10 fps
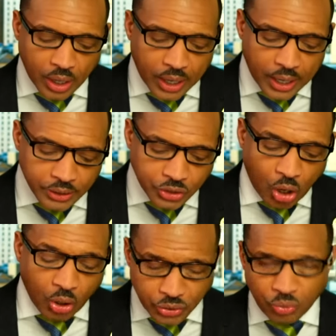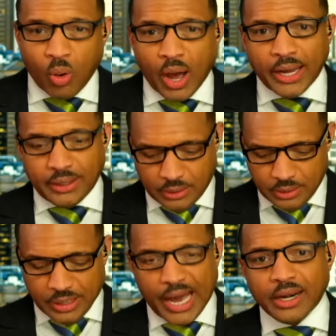Uh, Charleston White
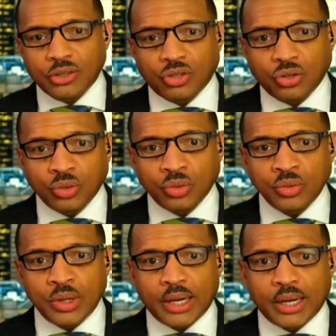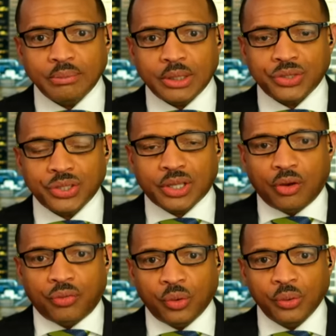got into um, a
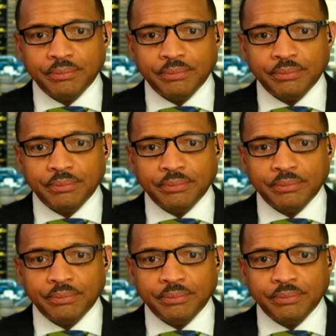scuffle